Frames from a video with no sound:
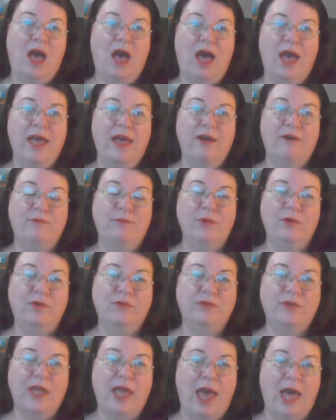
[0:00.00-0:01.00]
I have
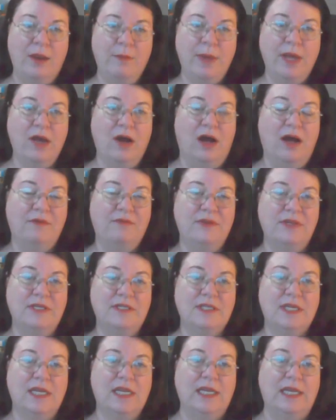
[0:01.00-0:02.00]
moved out of my
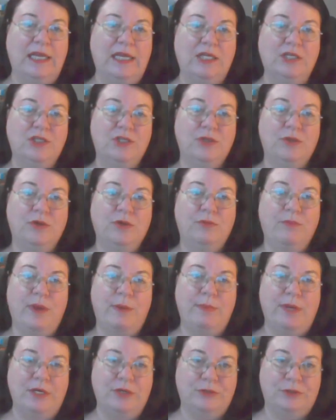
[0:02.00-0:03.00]
office and into
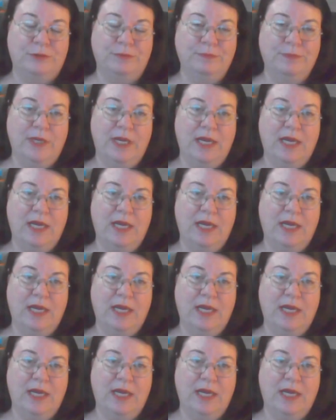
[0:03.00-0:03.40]
my bedroom,